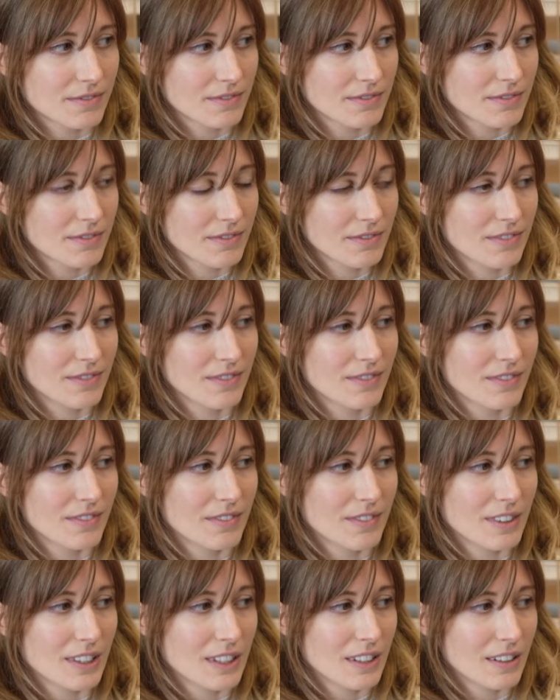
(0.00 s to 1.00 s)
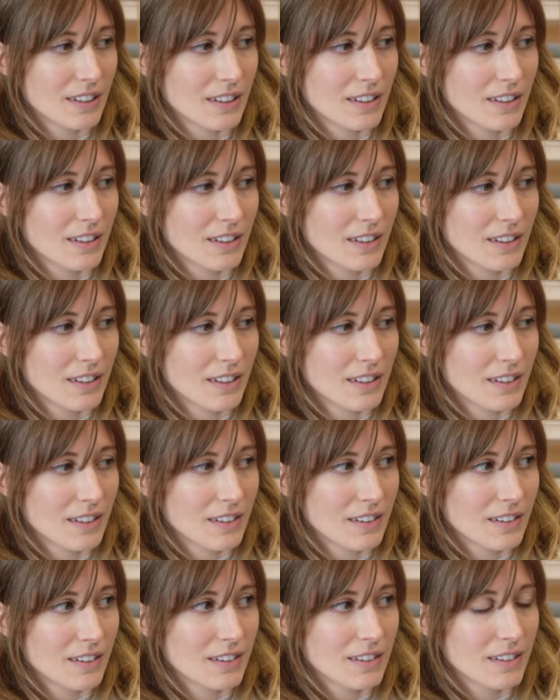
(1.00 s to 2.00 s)

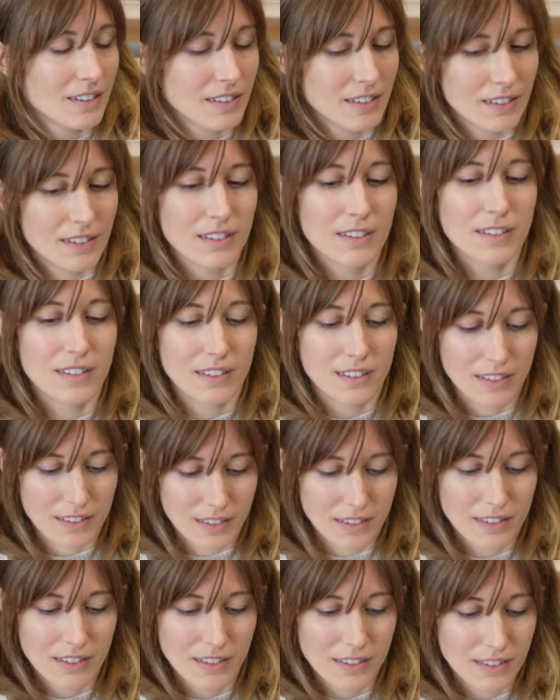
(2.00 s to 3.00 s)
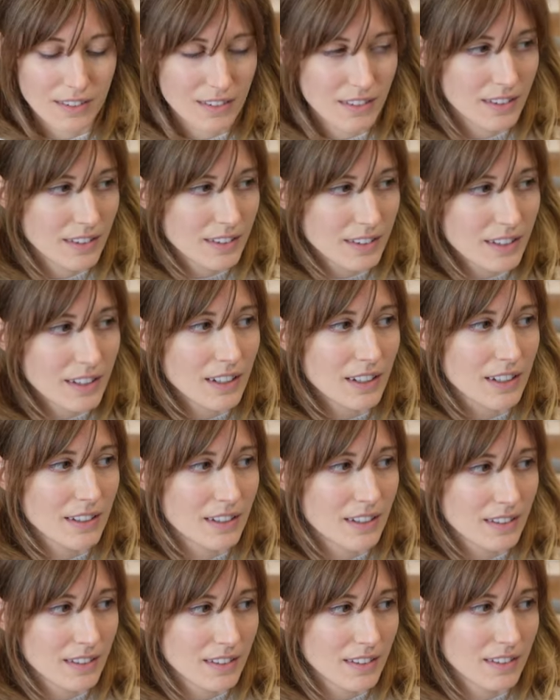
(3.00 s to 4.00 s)

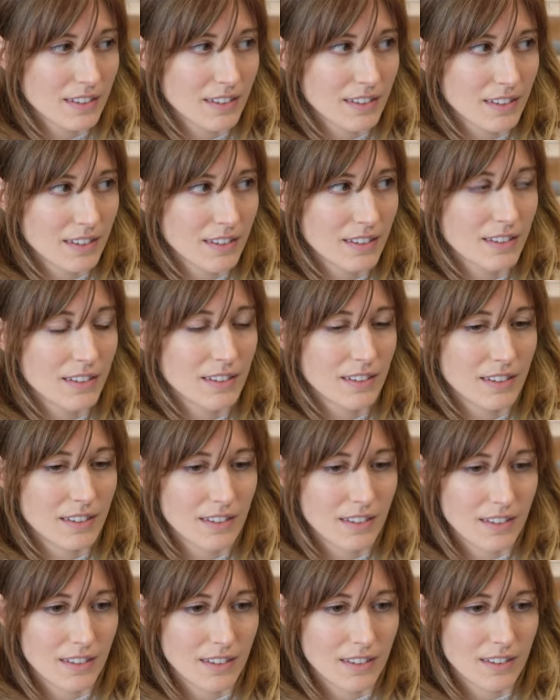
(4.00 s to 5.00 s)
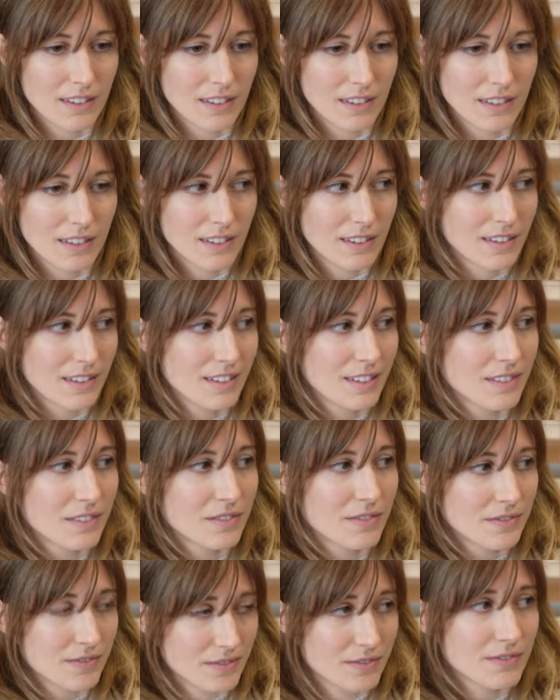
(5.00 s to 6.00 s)

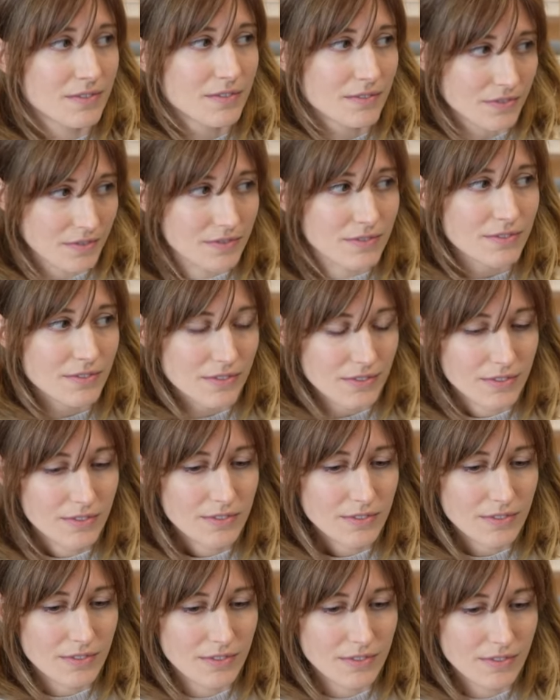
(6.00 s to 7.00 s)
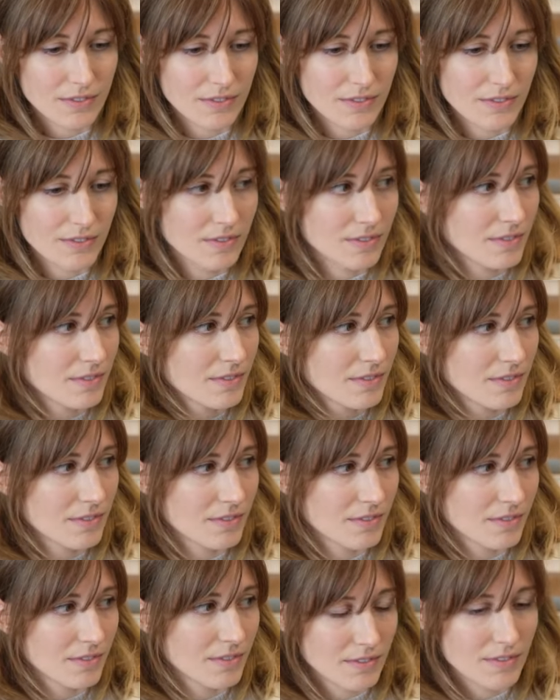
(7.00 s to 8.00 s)
(not speaking)